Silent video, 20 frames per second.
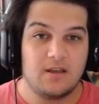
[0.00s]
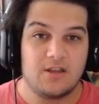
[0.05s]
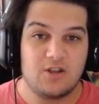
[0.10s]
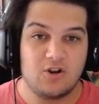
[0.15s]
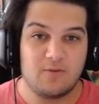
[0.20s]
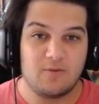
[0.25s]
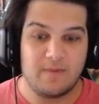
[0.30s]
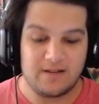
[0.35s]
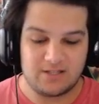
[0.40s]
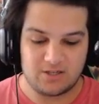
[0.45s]

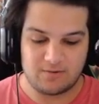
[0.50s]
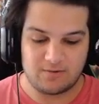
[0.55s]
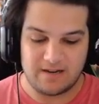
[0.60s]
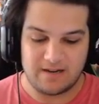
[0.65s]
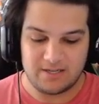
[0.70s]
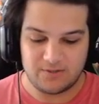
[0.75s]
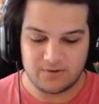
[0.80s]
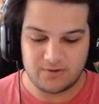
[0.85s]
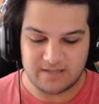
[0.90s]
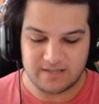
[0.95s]
my
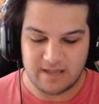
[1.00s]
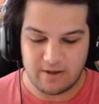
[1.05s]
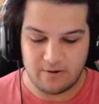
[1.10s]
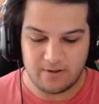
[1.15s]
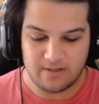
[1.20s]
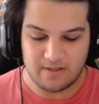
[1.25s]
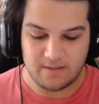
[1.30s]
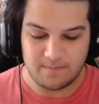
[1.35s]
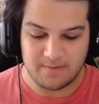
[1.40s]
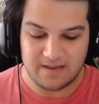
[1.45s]
Terrestrius
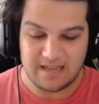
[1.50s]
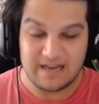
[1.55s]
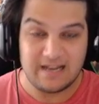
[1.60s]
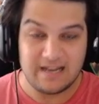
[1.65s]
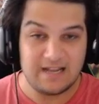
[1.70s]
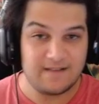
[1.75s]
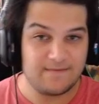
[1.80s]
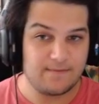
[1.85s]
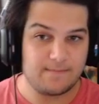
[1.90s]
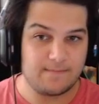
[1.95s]
out in the
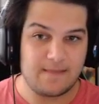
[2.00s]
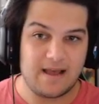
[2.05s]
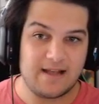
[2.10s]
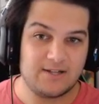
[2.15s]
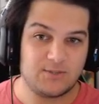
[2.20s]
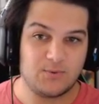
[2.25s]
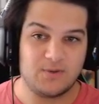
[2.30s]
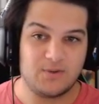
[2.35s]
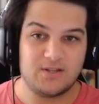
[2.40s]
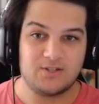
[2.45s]
beginning of a
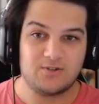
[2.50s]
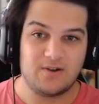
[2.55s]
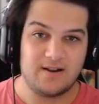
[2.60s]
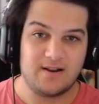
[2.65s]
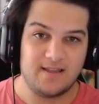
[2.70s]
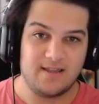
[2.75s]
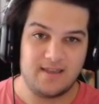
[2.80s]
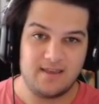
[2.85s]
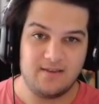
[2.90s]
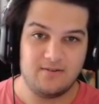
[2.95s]
match when he's
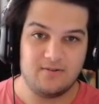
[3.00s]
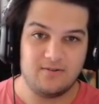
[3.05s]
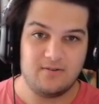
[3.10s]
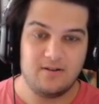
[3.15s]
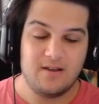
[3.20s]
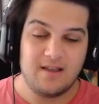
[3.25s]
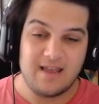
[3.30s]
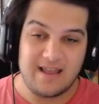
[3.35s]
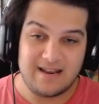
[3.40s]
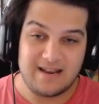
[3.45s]
trying to
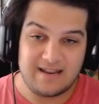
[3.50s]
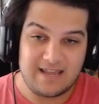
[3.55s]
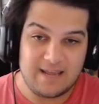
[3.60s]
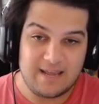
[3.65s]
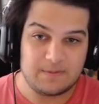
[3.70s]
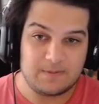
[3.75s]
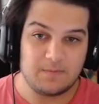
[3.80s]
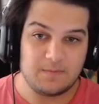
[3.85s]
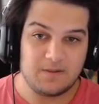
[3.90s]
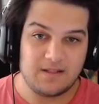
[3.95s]
heal and
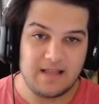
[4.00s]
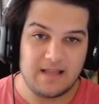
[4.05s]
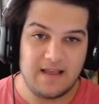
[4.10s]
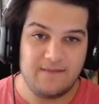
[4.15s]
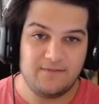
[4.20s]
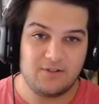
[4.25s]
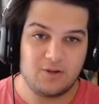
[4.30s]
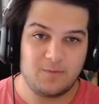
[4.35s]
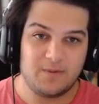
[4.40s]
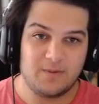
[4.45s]
keeps him
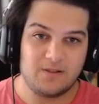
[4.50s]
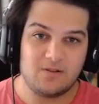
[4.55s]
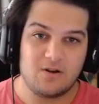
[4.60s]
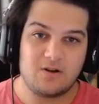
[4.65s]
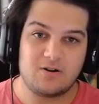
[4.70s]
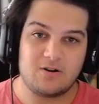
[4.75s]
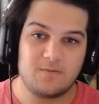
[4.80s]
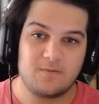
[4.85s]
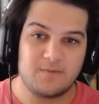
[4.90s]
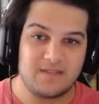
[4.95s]
alive a little bit longer,